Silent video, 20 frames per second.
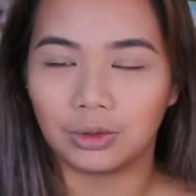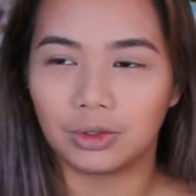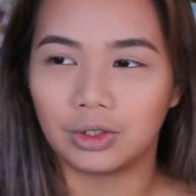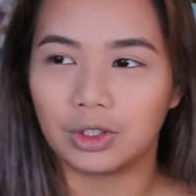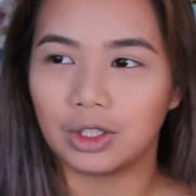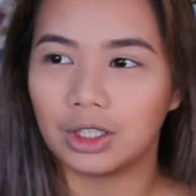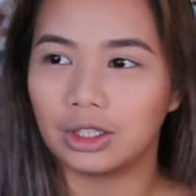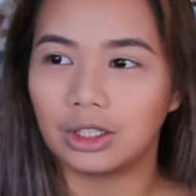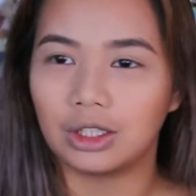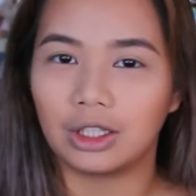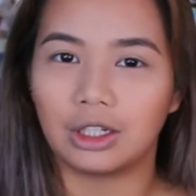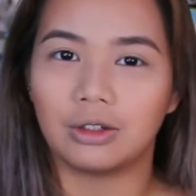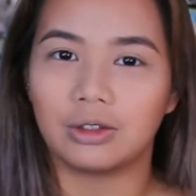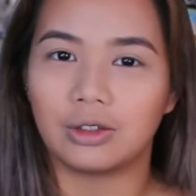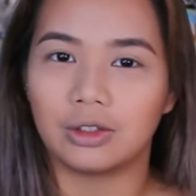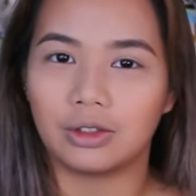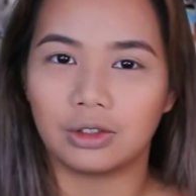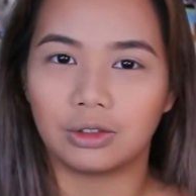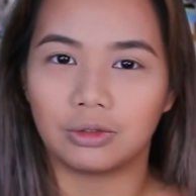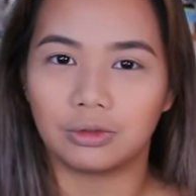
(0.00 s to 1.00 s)
There's like
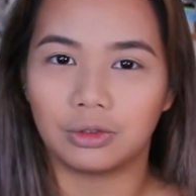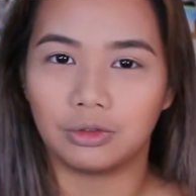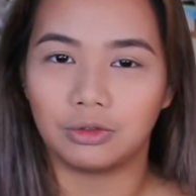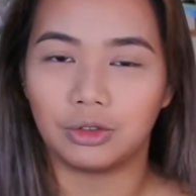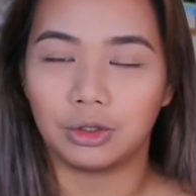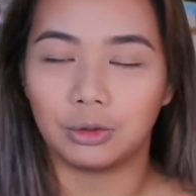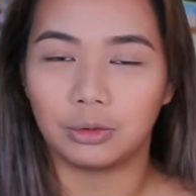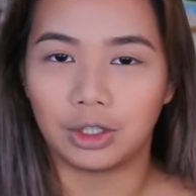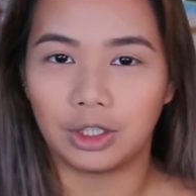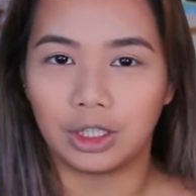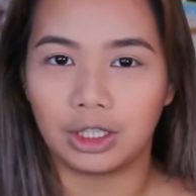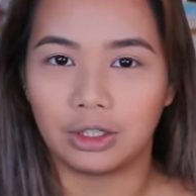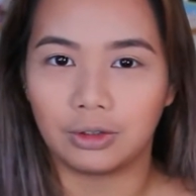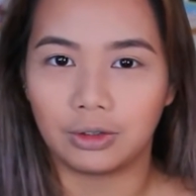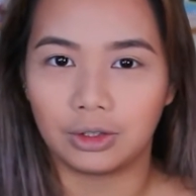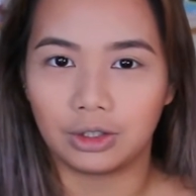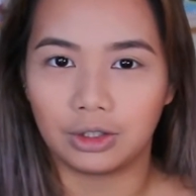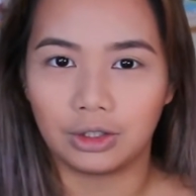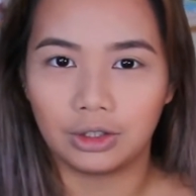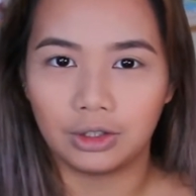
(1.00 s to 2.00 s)
thousands of reviews right now
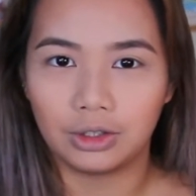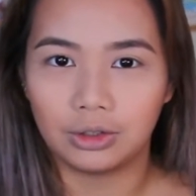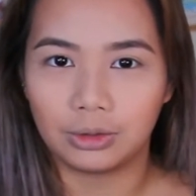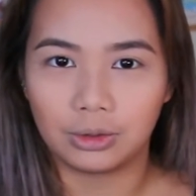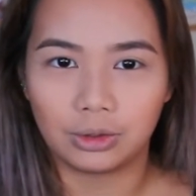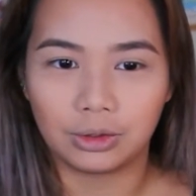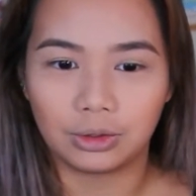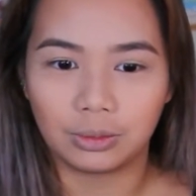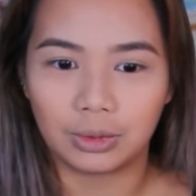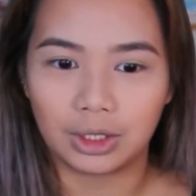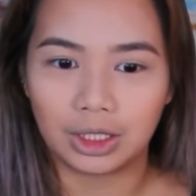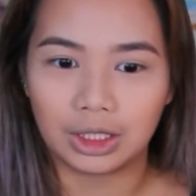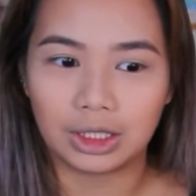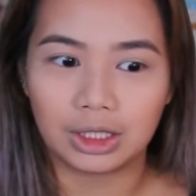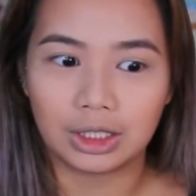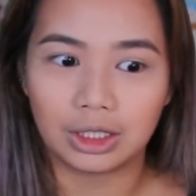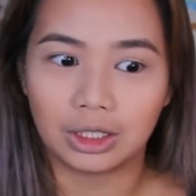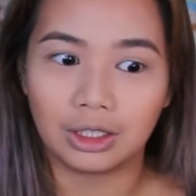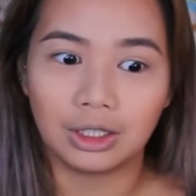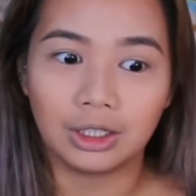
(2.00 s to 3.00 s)
on YouTube, and
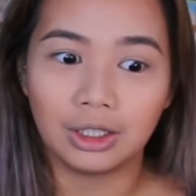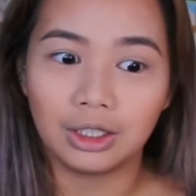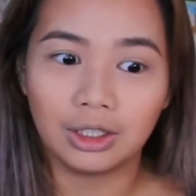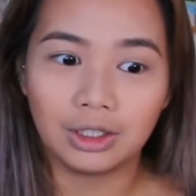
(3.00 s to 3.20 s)
it's like